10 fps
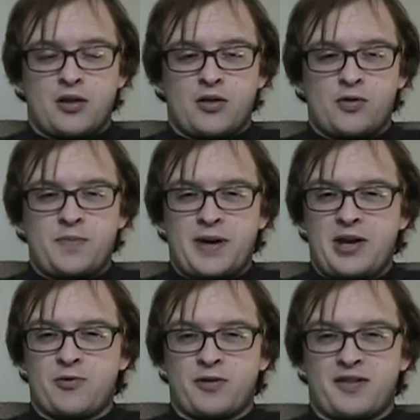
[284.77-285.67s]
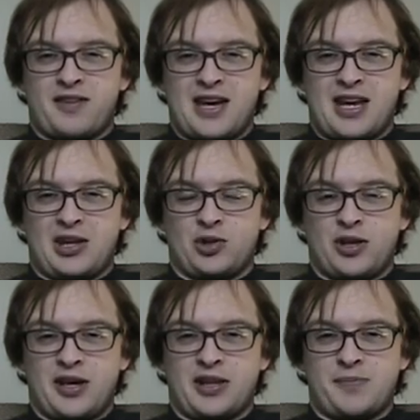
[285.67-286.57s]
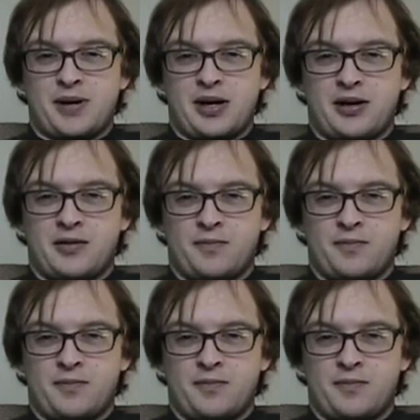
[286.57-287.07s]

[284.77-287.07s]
3 Penguins standing looking at the puck.